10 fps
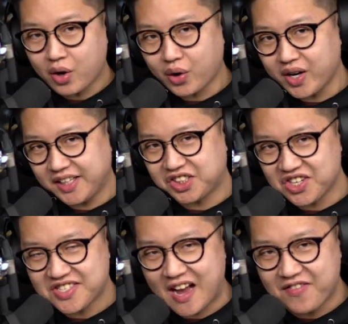
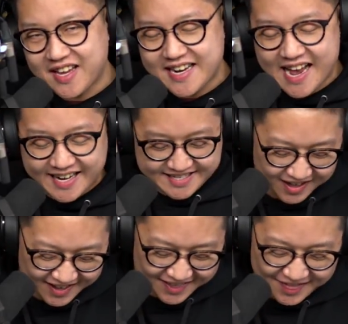Creatures of the night!
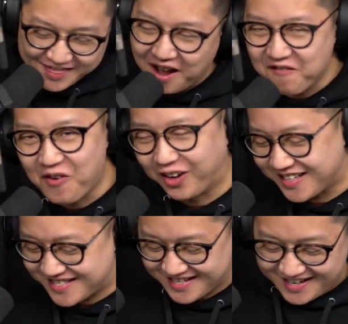I love
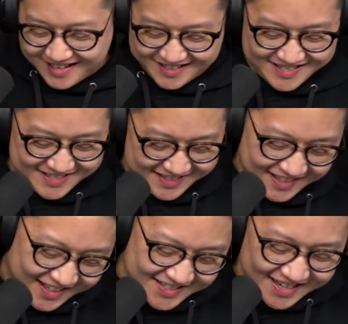Mortis. It's...
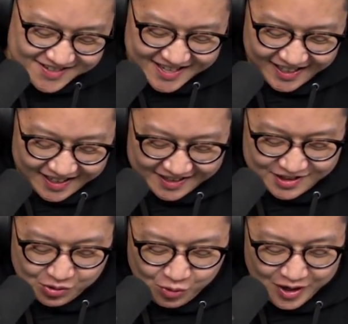He sounds like a
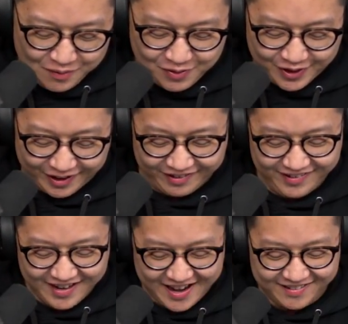dweeb though.
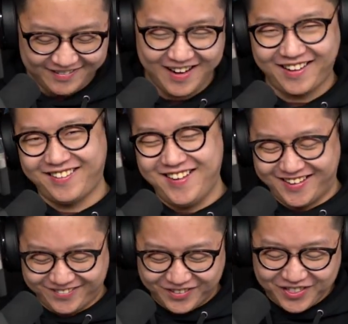I don't, I don't
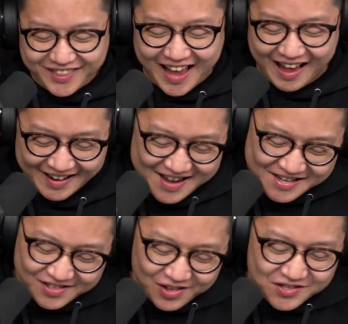know about that.
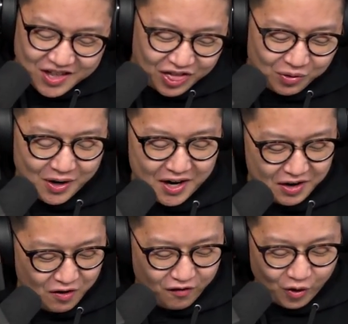So those are the three
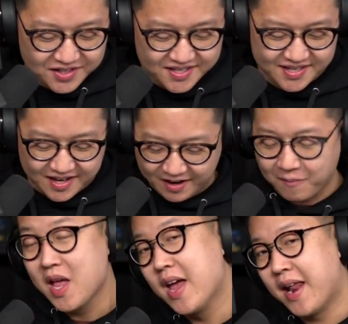new voices in
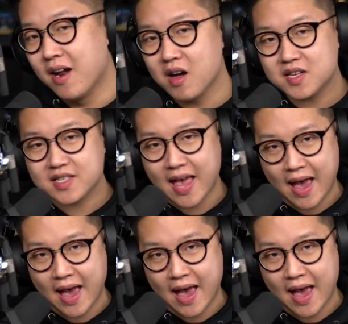here. And not just